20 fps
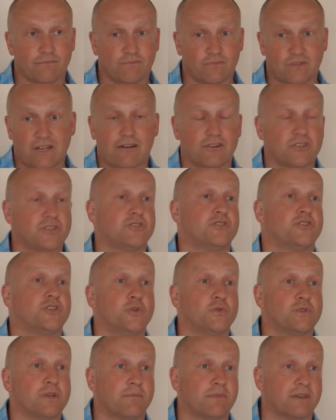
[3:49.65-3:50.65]
Saracens
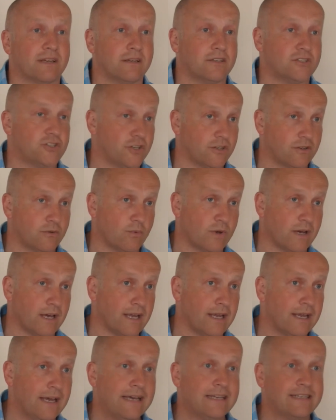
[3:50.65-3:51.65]
do something in a certain
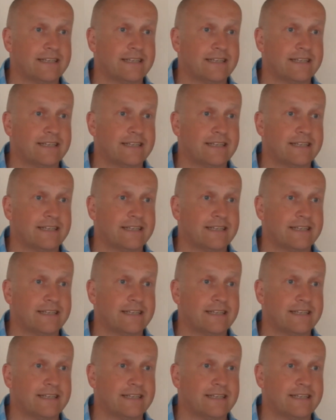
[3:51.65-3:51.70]
way